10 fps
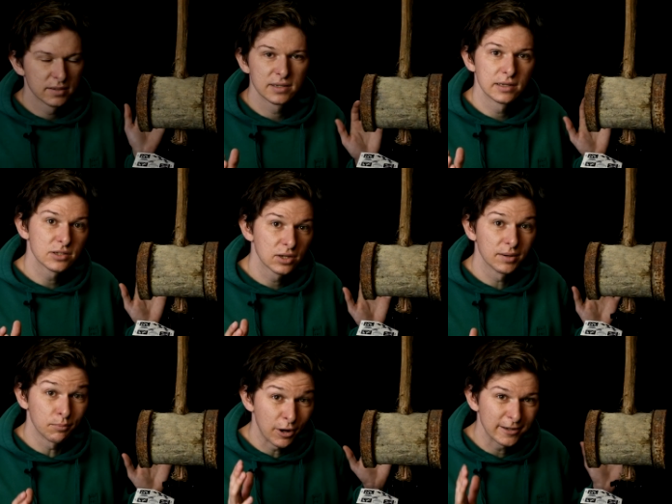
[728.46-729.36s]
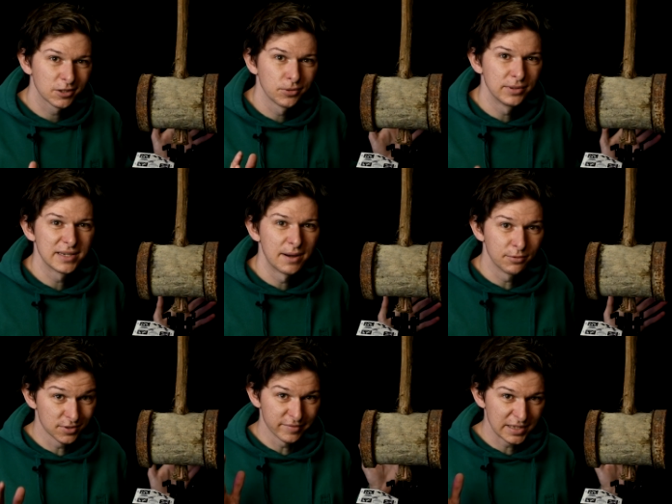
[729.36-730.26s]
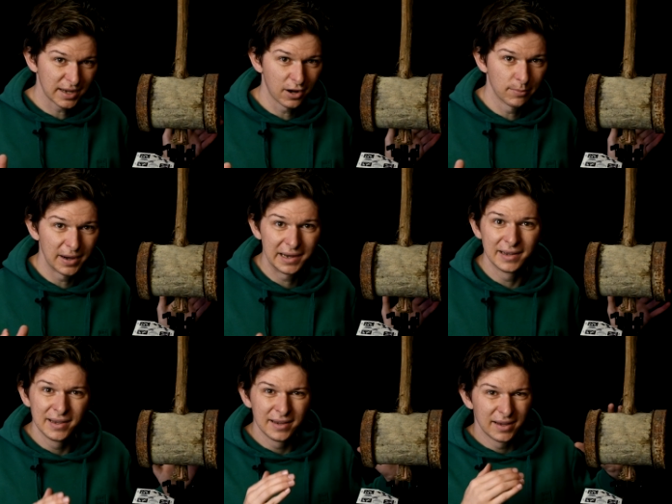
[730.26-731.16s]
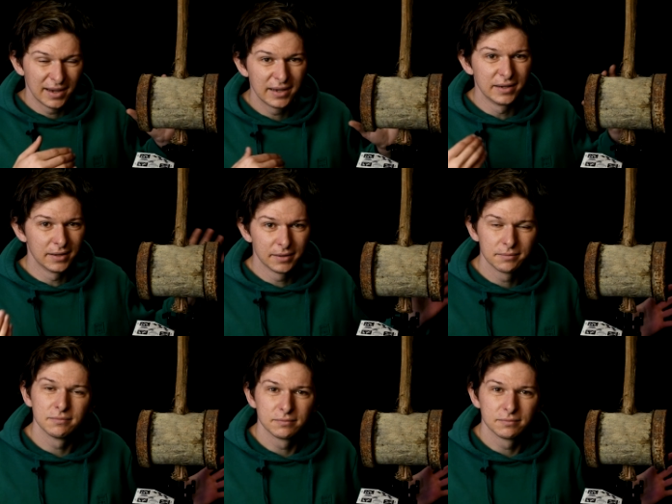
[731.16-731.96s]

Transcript: So let's look at practical examples of a scale bar in a